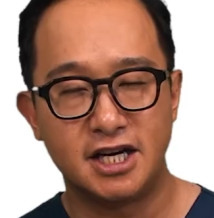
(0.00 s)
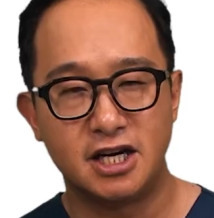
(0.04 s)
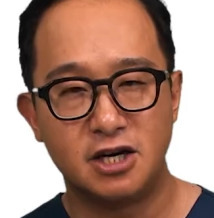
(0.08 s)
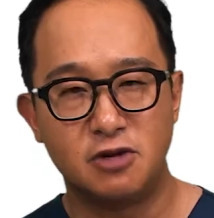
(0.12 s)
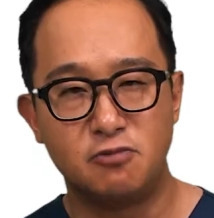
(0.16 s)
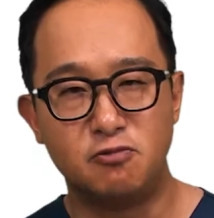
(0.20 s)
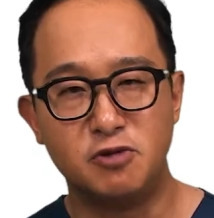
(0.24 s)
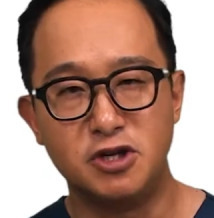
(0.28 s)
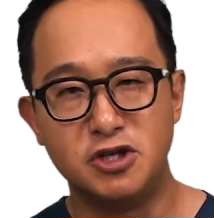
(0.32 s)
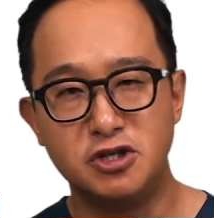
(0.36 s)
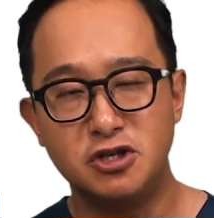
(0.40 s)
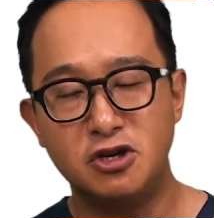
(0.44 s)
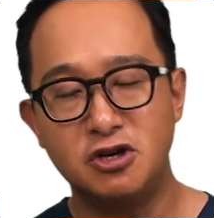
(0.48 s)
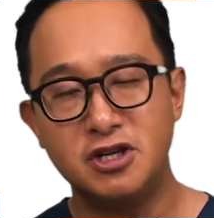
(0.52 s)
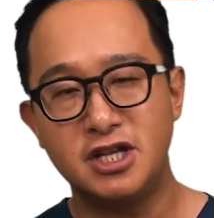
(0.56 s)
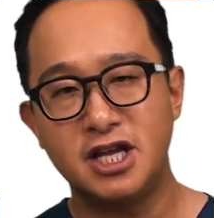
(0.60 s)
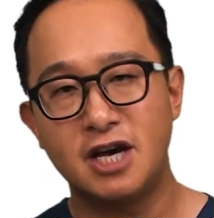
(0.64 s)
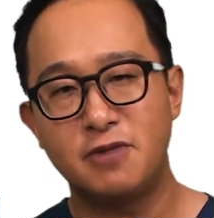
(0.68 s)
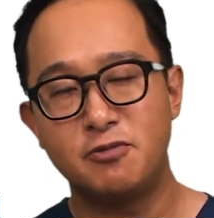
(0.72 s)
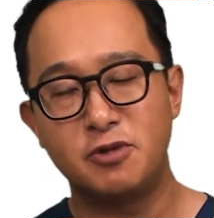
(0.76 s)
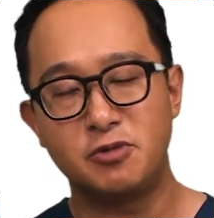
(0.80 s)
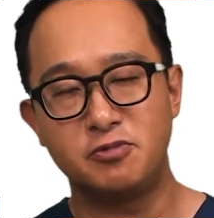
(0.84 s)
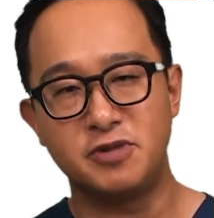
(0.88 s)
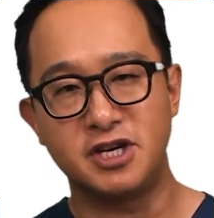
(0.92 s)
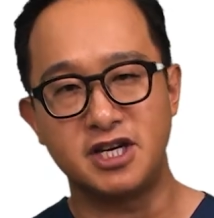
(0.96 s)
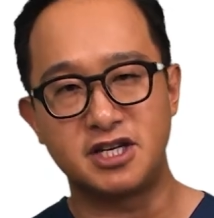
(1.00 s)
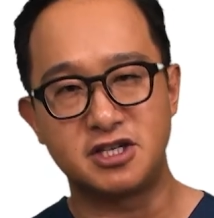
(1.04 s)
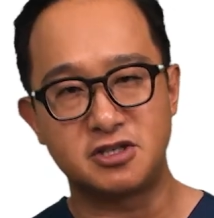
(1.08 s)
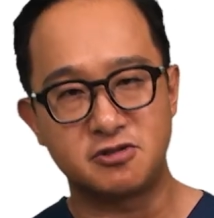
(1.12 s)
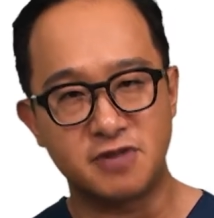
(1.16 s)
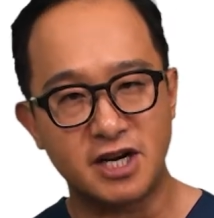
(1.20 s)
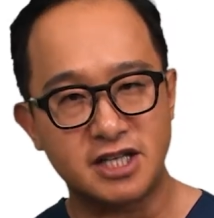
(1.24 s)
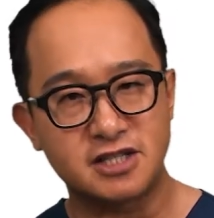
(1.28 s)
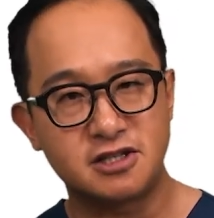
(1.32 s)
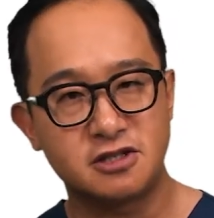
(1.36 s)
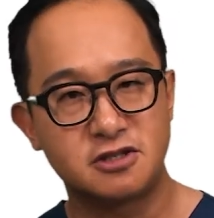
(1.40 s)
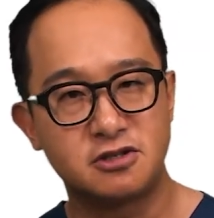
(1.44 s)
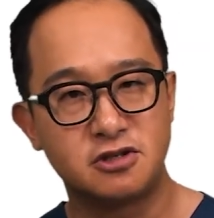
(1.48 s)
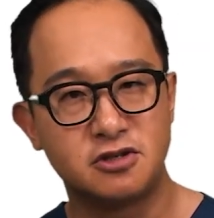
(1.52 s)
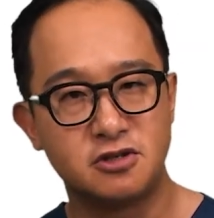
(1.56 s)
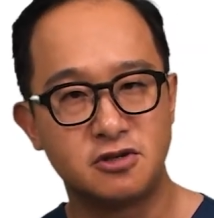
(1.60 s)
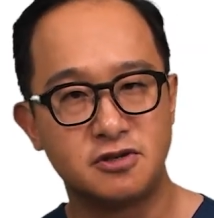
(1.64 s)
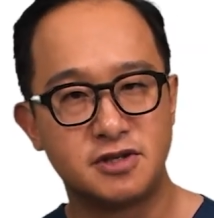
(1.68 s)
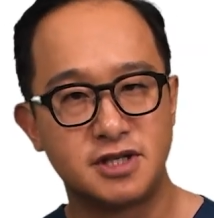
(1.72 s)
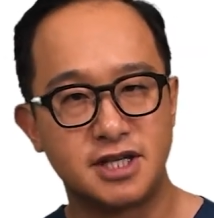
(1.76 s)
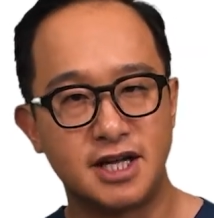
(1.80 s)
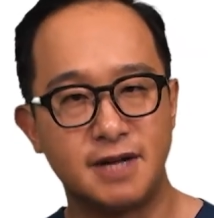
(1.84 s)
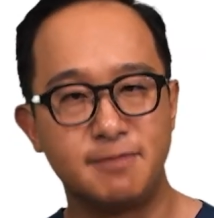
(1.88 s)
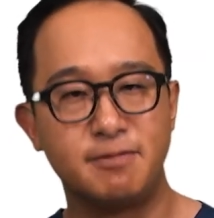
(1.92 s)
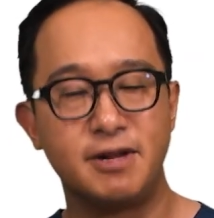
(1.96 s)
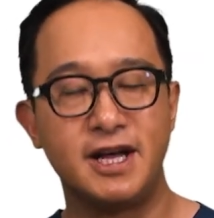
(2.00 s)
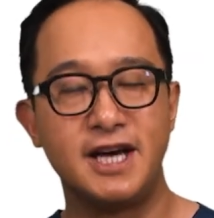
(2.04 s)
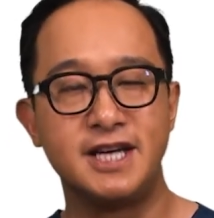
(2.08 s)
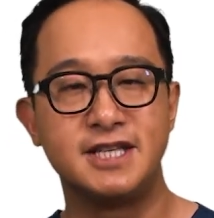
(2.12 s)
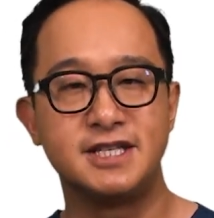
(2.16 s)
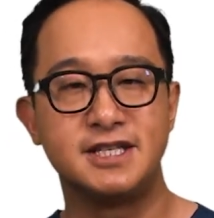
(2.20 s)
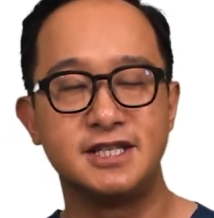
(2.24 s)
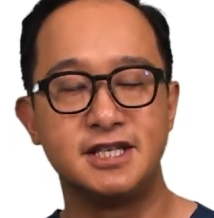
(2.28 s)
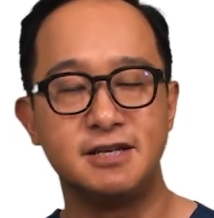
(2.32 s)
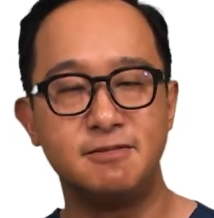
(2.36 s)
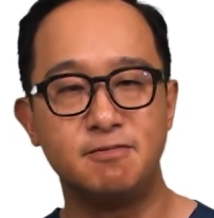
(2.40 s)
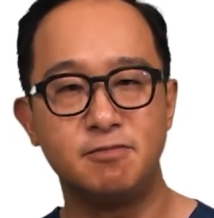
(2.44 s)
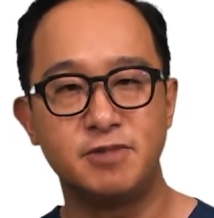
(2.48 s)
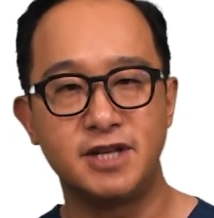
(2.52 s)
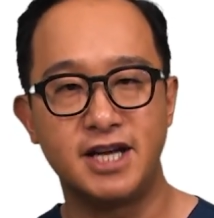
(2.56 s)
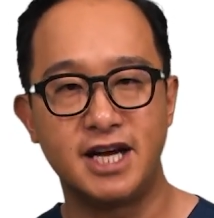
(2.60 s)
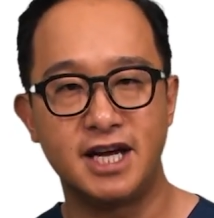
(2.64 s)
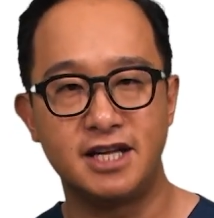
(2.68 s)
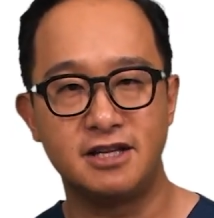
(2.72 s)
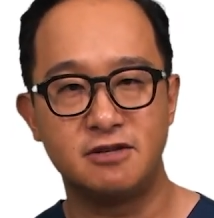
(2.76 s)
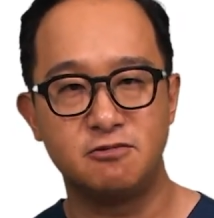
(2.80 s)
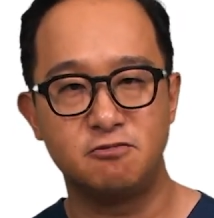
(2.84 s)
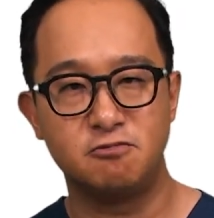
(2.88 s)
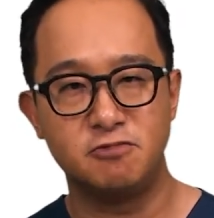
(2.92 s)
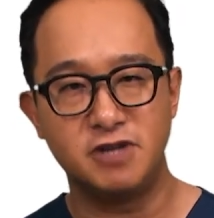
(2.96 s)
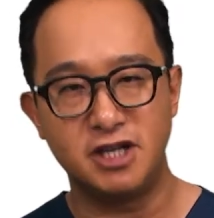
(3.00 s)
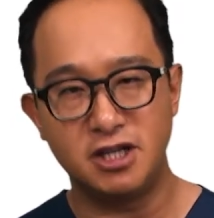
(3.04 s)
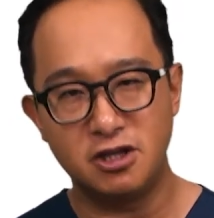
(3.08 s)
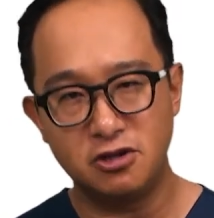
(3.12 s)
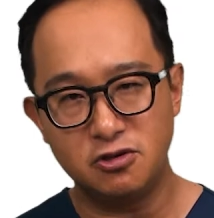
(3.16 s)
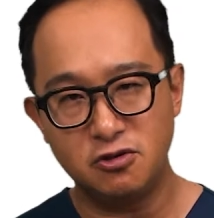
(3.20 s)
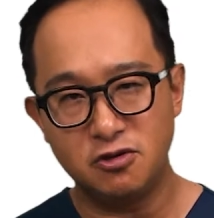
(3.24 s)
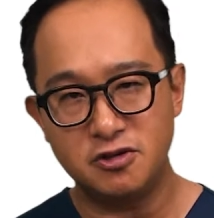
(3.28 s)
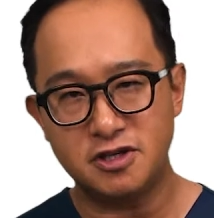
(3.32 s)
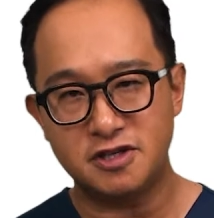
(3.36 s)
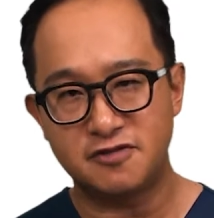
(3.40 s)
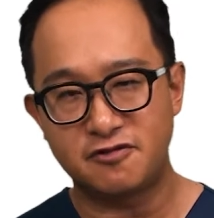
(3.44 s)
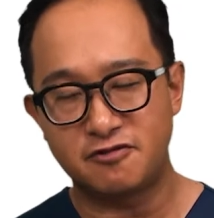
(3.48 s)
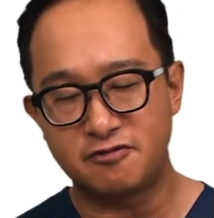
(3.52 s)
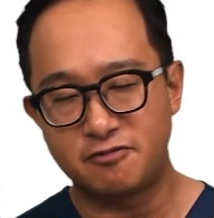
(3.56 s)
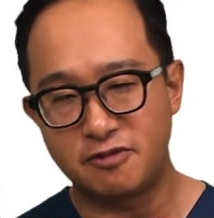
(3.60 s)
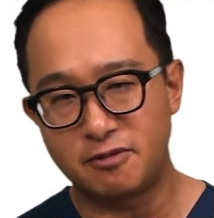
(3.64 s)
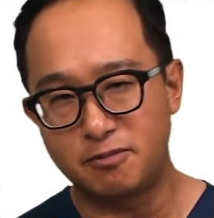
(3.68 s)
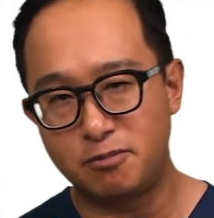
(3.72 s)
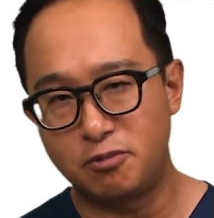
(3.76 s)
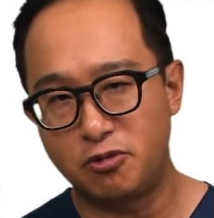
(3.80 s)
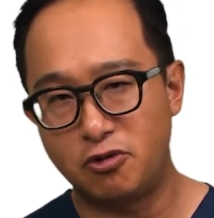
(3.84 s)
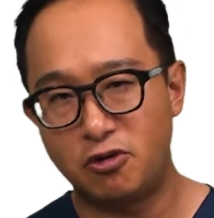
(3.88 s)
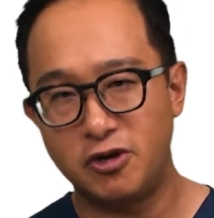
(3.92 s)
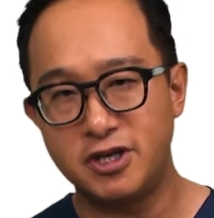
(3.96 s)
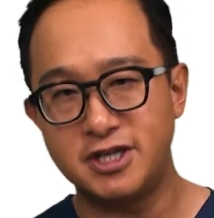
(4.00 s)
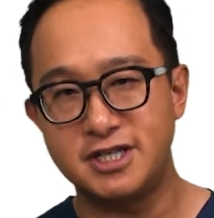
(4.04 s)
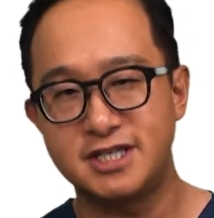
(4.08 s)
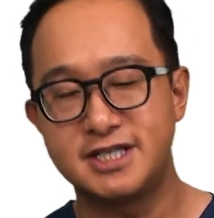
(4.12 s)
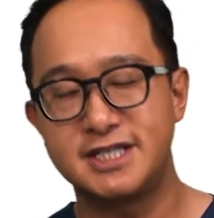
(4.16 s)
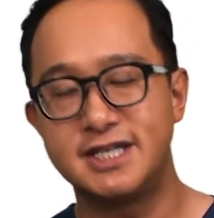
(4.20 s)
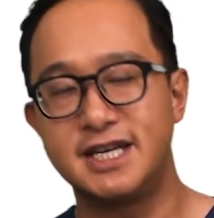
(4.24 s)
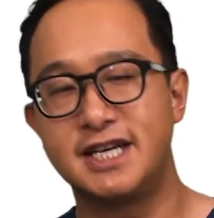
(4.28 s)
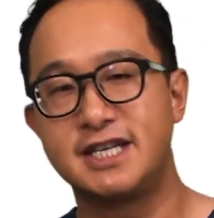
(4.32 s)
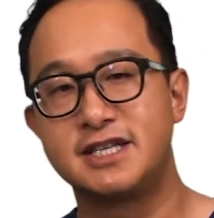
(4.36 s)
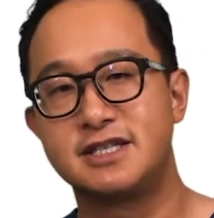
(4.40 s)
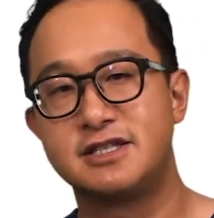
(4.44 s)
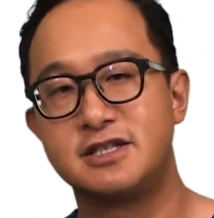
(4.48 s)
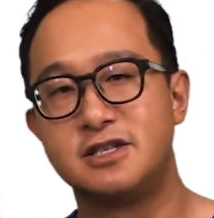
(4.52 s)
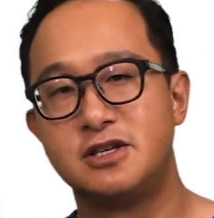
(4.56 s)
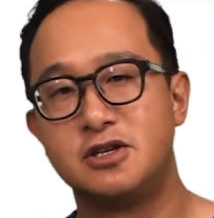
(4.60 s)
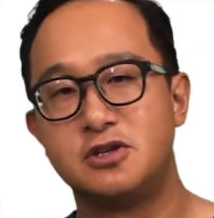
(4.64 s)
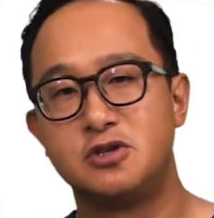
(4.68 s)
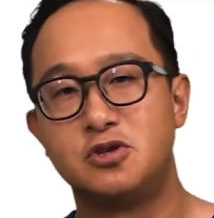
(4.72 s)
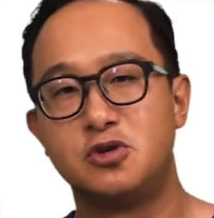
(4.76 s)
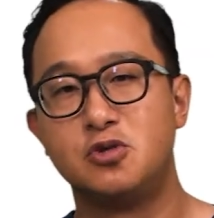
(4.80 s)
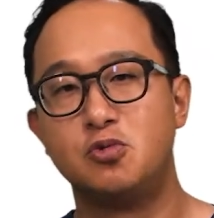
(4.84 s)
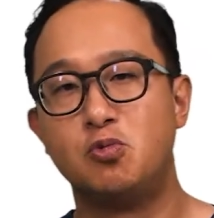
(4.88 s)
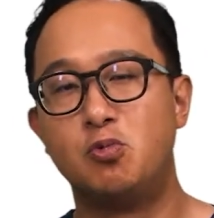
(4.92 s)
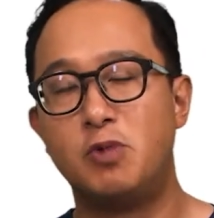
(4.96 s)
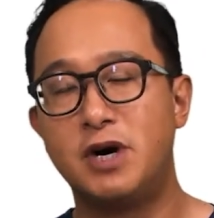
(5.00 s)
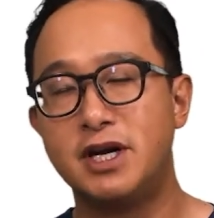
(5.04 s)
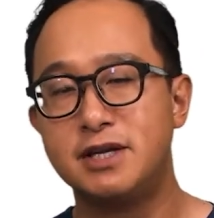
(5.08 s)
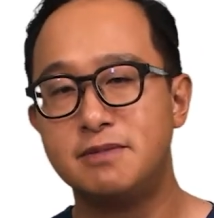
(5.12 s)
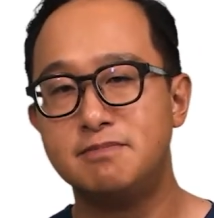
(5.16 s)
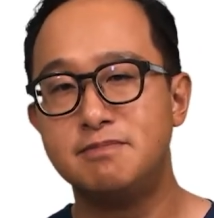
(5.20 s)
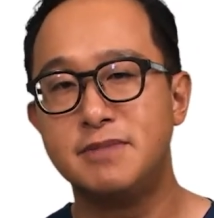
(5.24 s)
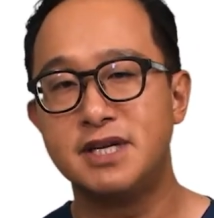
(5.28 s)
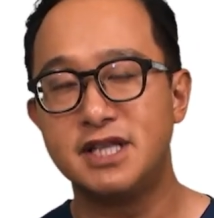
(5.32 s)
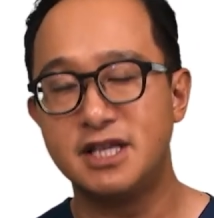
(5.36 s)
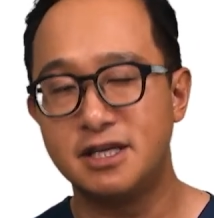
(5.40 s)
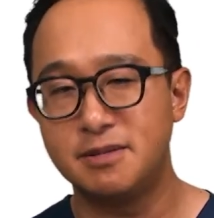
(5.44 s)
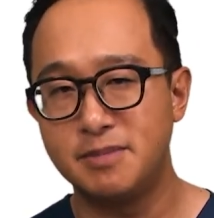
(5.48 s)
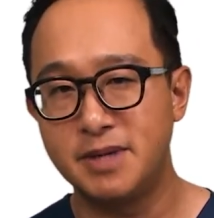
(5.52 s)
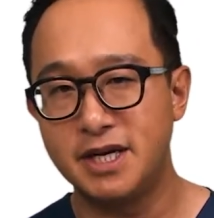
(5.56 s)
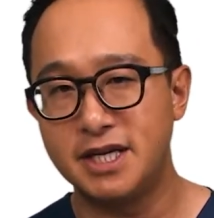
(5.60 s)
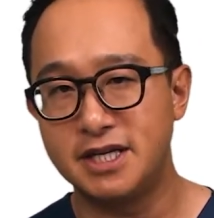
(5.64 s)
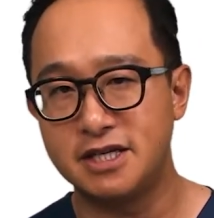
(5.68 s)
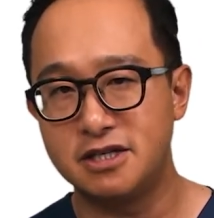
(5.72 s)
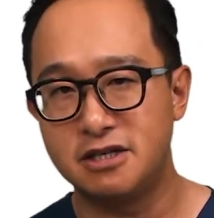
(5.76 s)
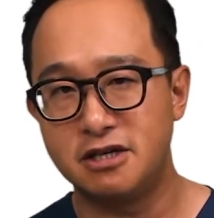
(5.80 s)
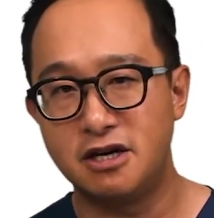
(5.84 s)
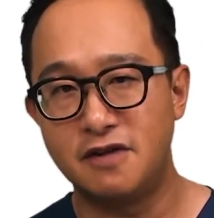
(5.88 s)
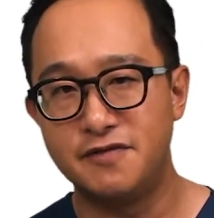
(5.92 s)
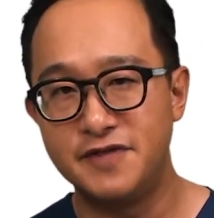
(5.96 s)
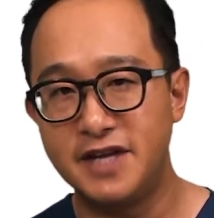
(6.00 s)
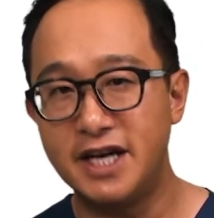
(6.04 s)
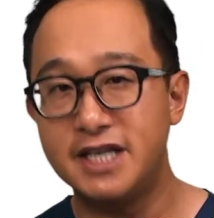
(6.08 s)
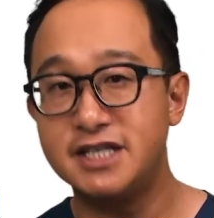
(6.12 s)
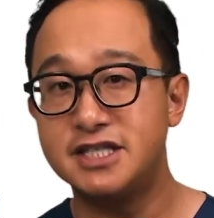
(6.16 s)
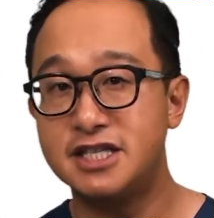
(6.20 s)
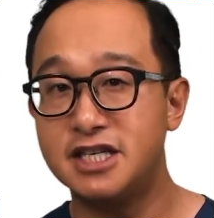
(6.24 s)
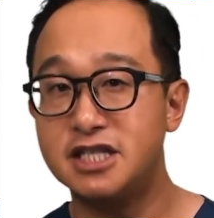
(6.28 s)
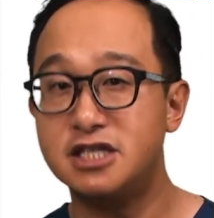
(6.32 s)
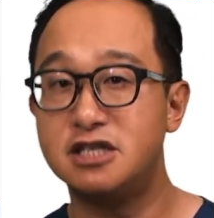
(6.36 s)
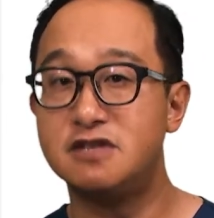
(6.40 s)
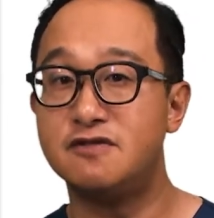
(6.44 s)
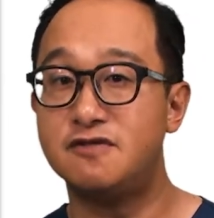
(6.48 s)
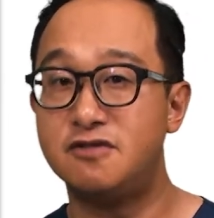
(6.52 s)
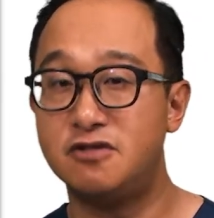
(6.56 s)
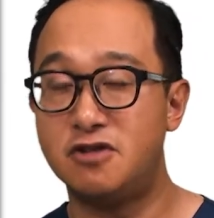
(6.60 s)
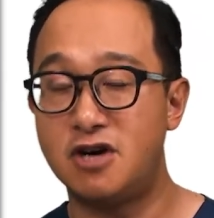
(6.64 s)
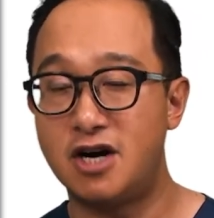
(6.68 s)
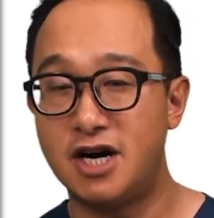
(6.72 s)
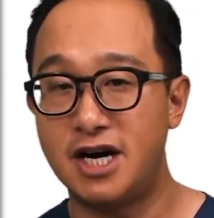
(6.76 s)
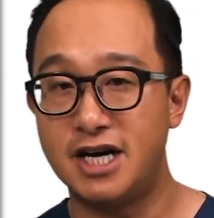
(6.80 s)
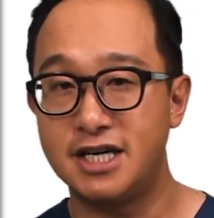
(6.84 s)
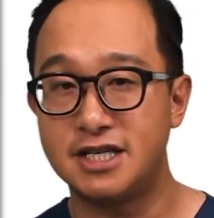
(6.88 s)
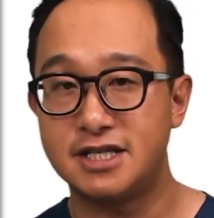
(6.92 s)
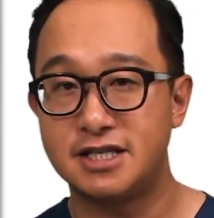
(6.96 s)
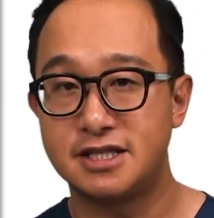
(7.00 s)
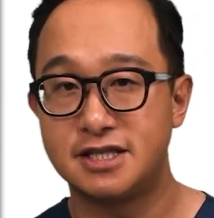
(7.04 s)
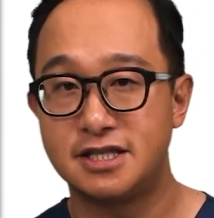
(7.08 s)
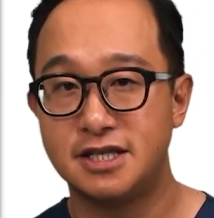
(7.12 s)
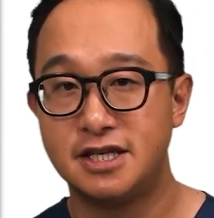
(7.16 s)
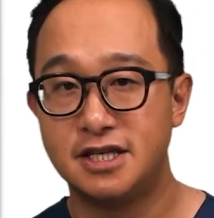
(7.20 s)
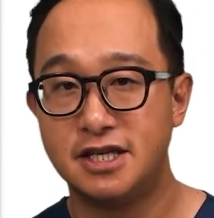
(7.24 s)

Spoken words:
We know that when we extract a tooth and place an implant, we lose from 0.6 to 1 millimeter of that gingival height.